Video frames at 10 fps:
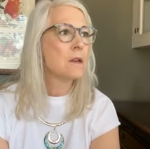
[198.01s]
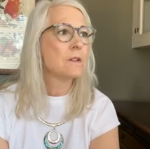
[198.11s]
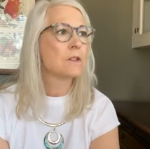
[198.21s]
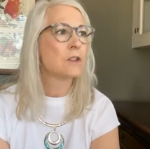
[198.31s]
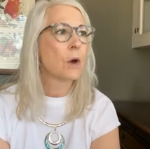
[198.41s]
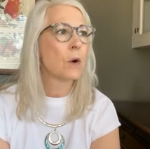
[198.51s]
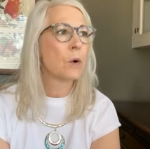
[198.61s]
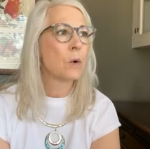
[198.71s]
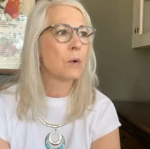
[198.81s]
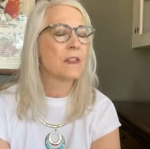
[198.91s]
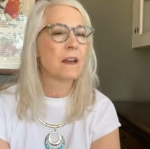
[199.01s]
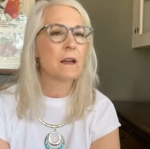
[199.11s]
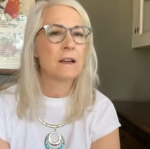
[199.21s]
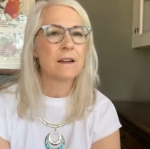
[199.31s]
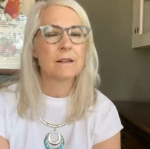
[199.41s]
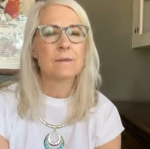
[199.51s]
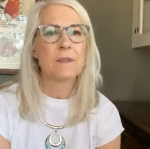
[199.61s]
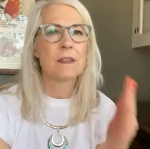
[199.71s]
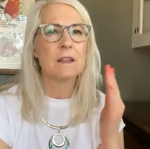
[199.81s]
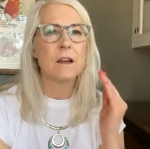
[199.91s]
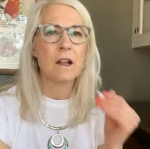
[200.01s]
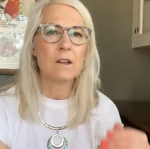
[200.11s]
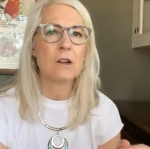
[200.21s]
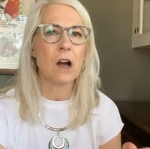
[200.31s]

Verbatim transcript: So the color